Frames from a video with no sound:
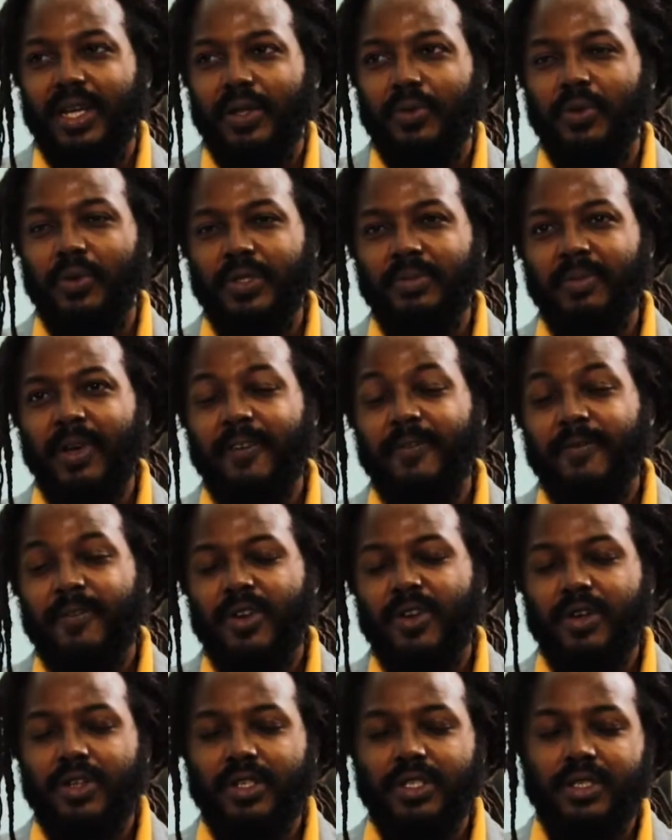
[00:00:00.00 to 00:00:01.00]
that was my
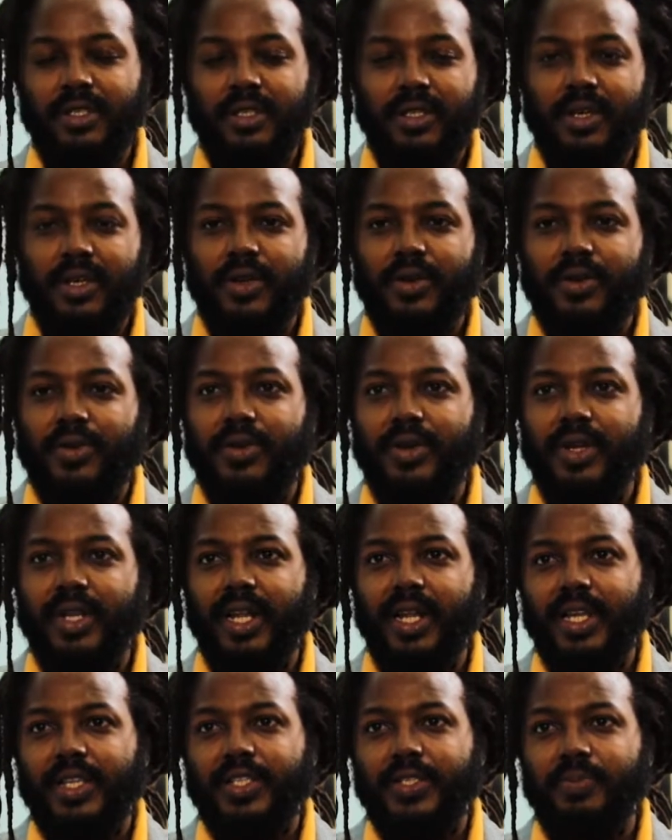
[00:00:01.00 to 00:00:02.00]
first
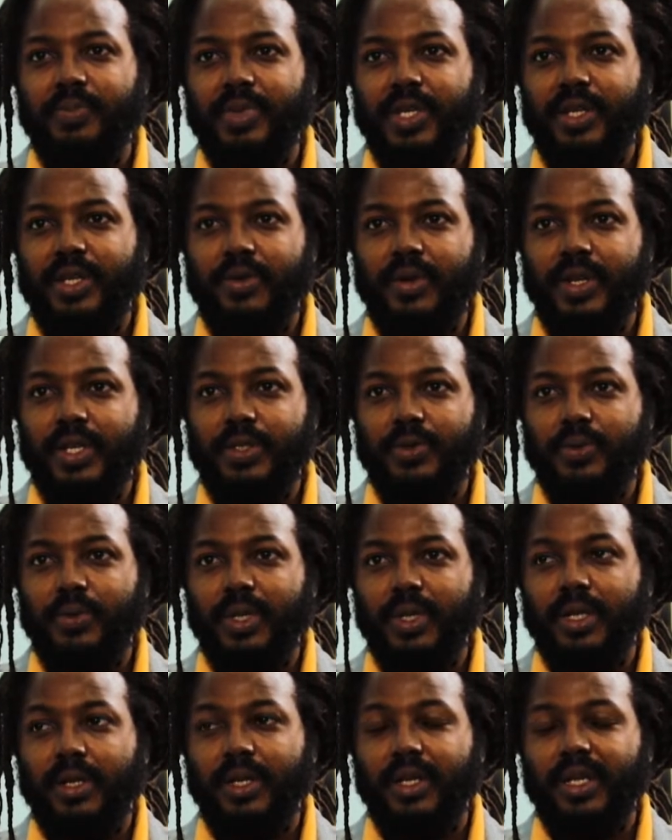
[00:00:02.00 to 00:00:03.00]
real experience
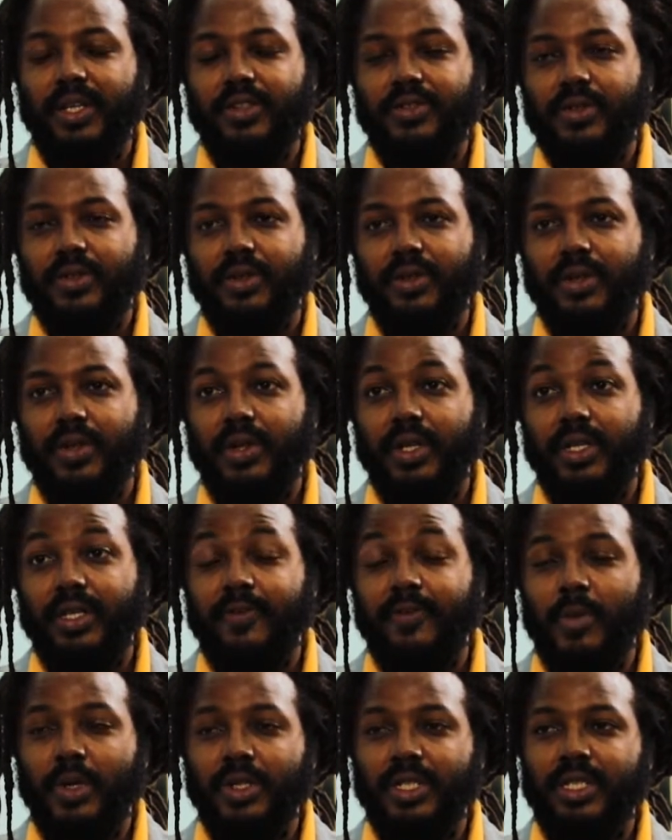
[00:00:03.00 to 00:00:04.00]
with Kingston
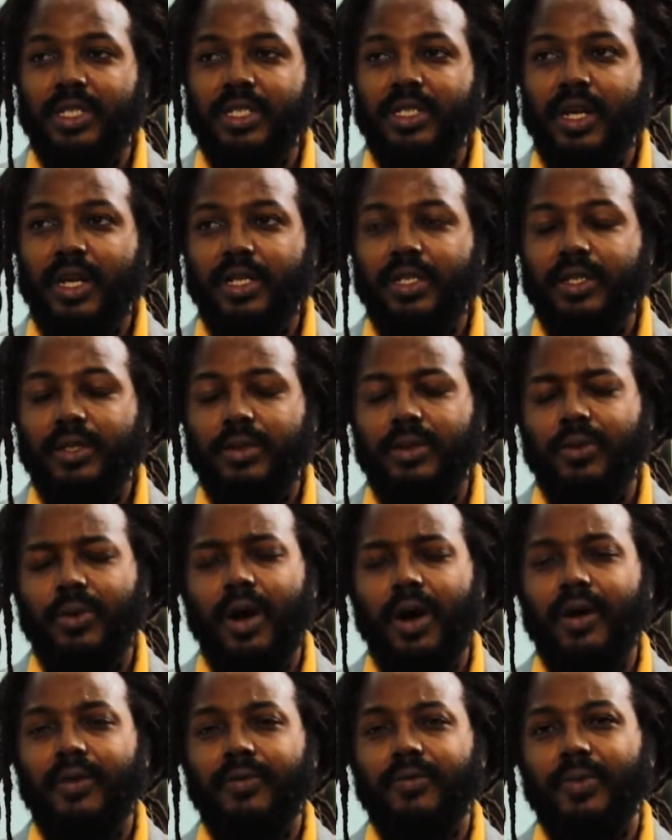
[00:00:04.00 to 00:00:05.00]
Creative. But it started
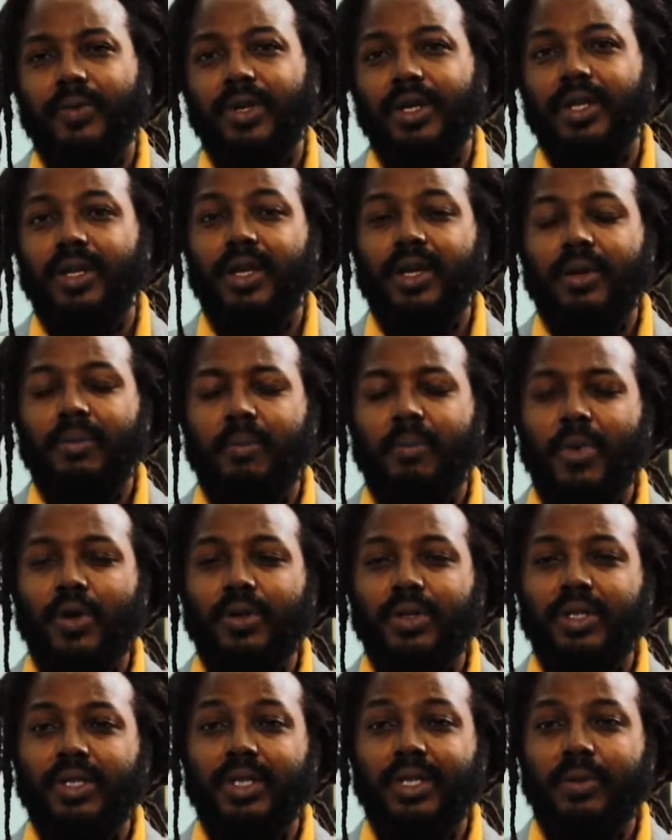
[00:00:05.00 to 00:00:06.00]
off with
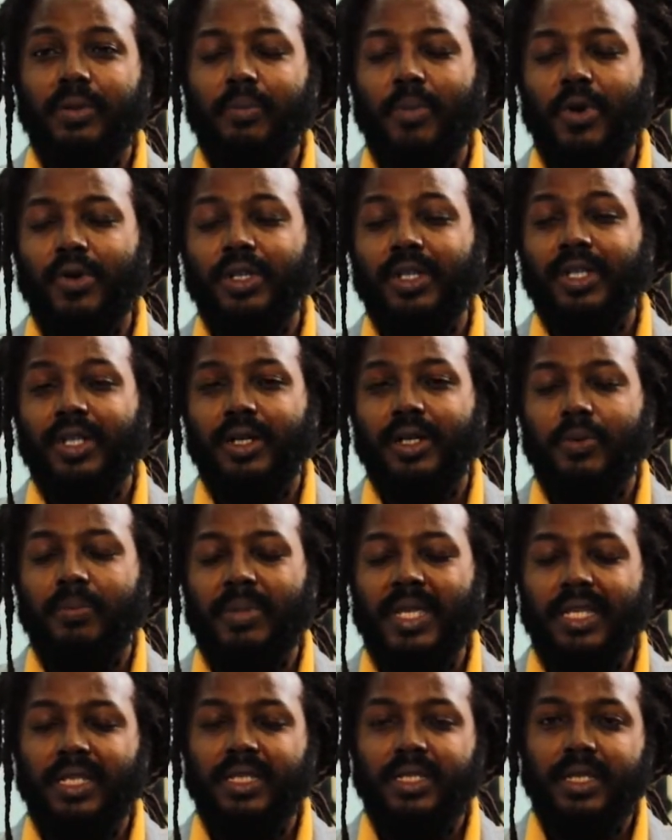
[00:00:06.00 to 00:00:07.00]
monthly
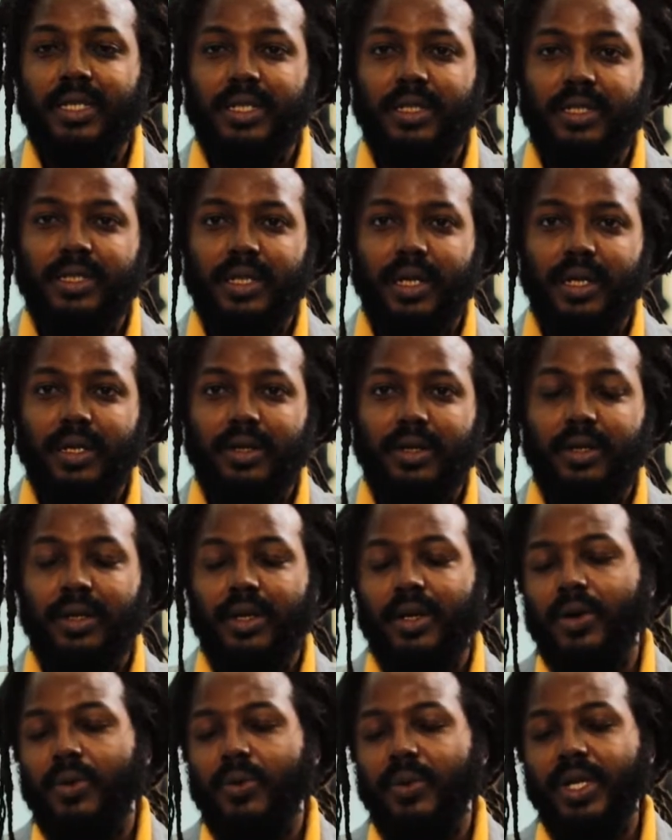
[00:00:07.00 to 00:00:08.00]
meetings and
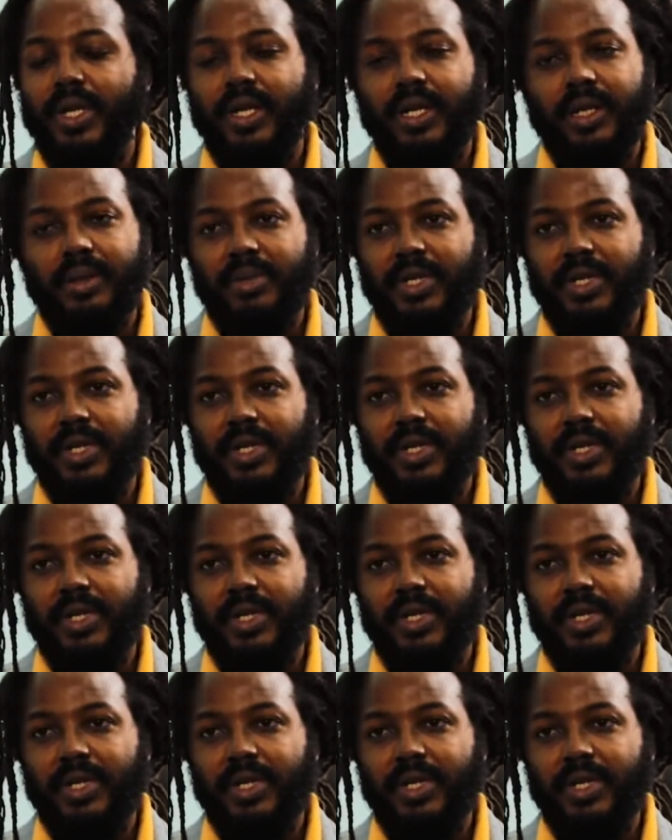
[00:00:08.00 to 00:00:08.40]
weekly